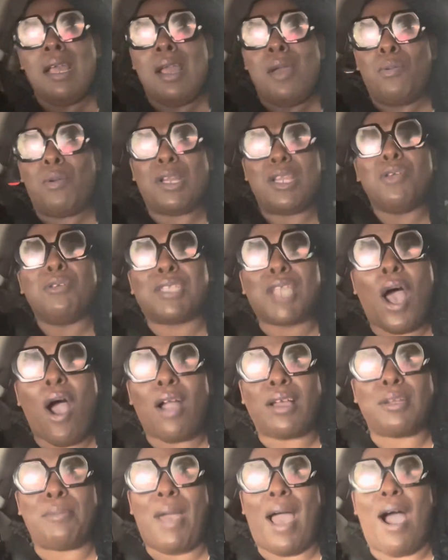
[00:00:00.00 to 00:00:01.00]
What are you
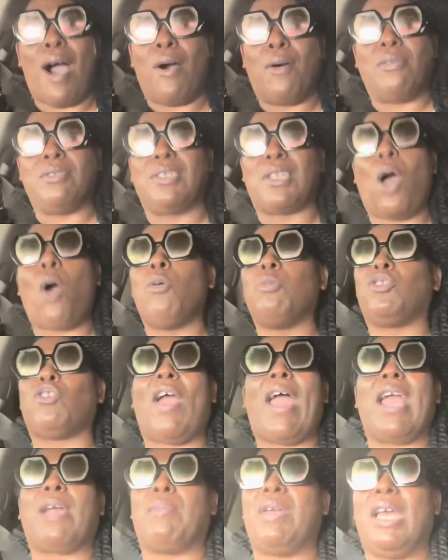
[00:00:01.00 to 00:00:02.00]
talking about? Don't
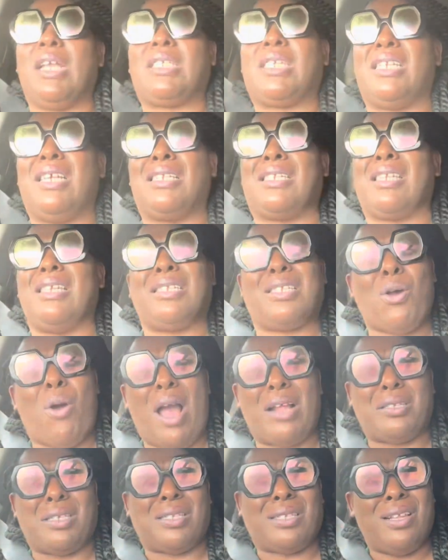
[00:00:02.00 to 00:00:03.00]
drag me into this. So I
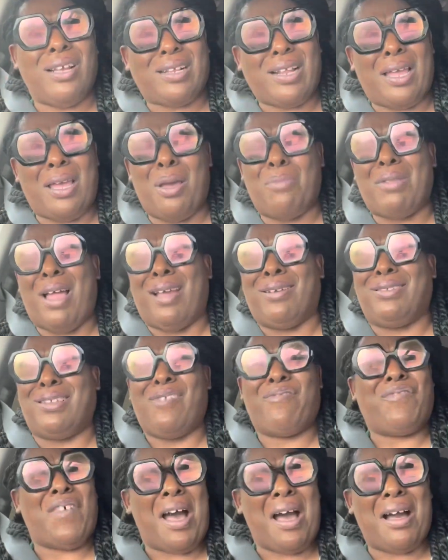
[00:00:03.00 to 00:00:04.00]
just looked at him like, what the
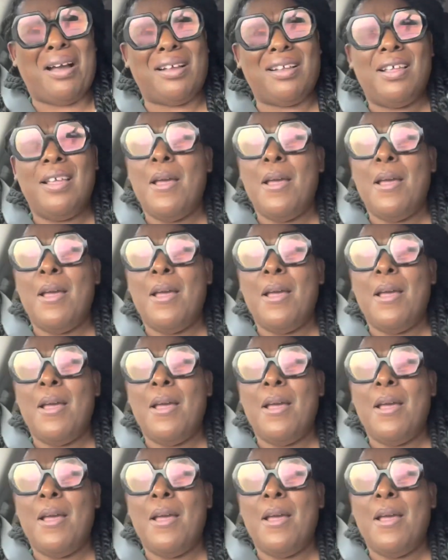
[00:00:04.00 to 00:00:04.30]
fuck?